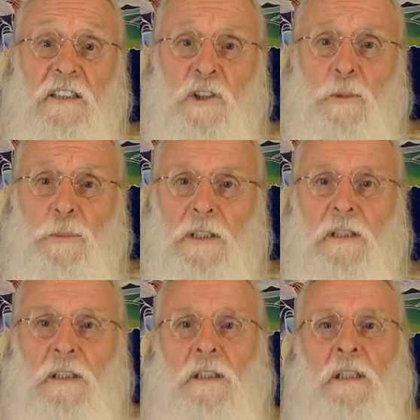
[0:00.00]
is human.
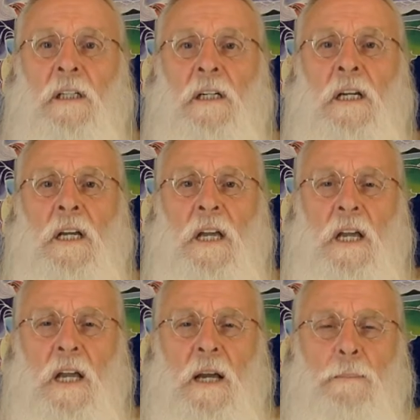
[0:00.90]

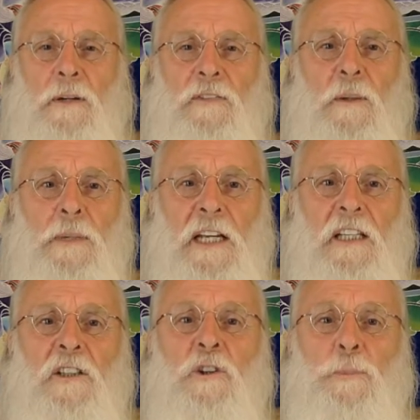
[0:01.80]
But from a
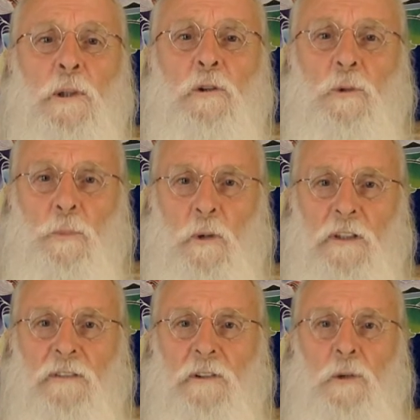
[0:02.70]
spiritual point
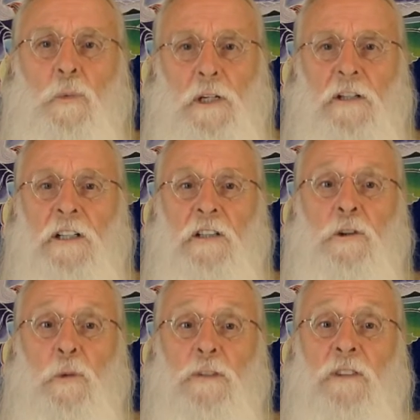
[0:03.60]
of view, we are here
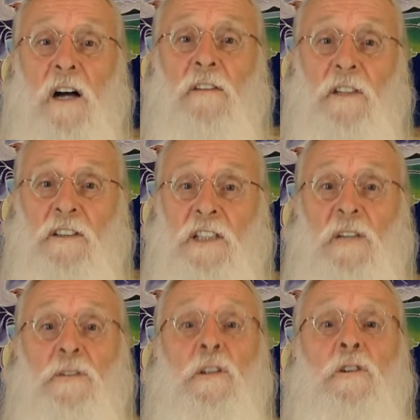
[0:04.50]
to evolve
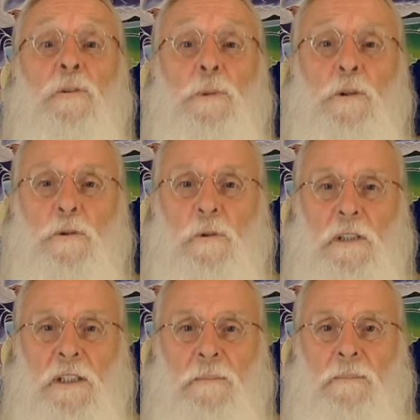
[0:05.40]
ourselves
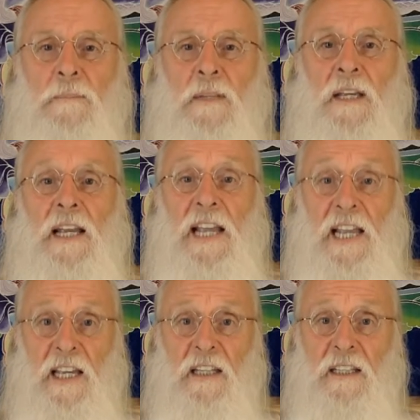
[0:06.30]
spiritually.
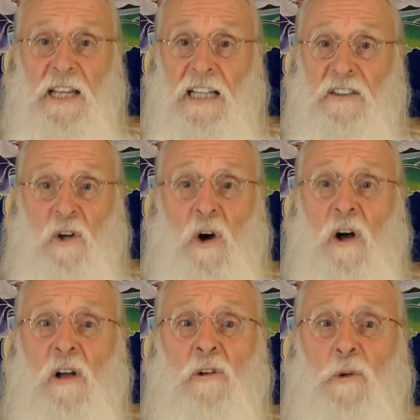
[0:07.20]
And, as
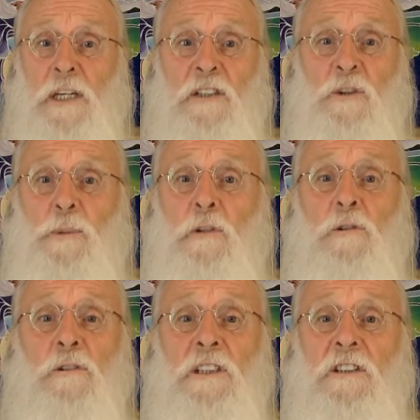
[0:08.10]
all great
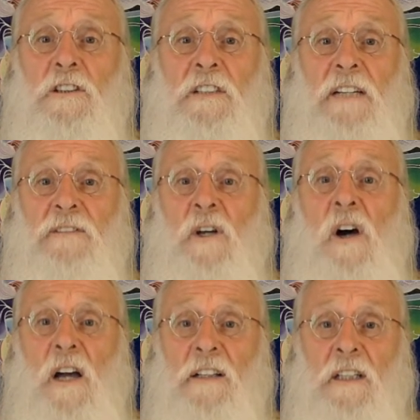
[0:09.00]
spiritual teachers have
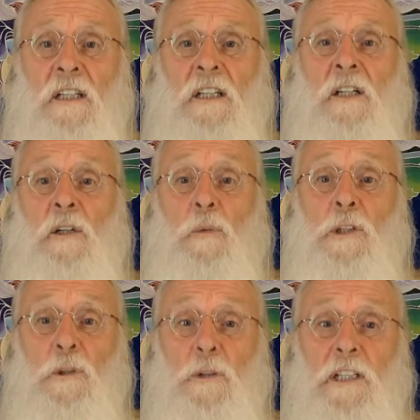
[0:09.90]
taught, we
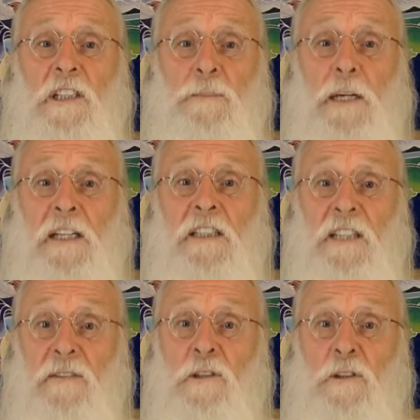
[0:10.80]
do this by
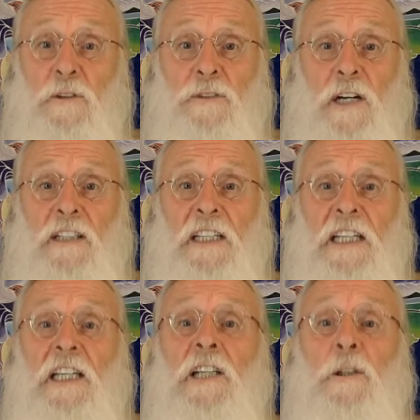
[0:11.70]
endeavoring to find
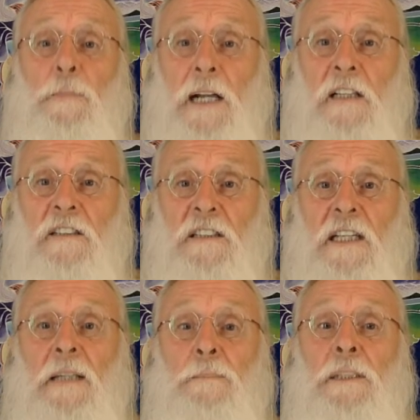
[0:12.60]
inner balance
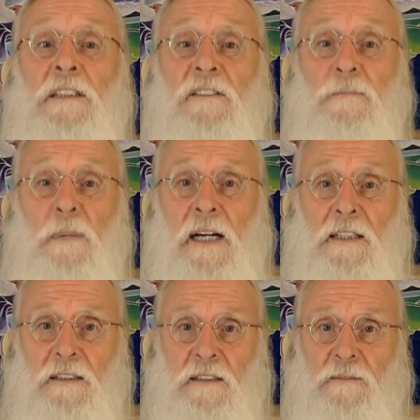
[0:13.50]
and peace of
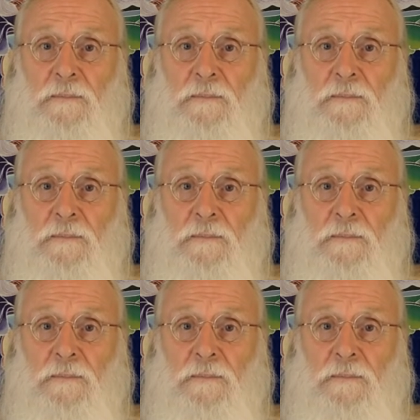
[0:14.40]
mind.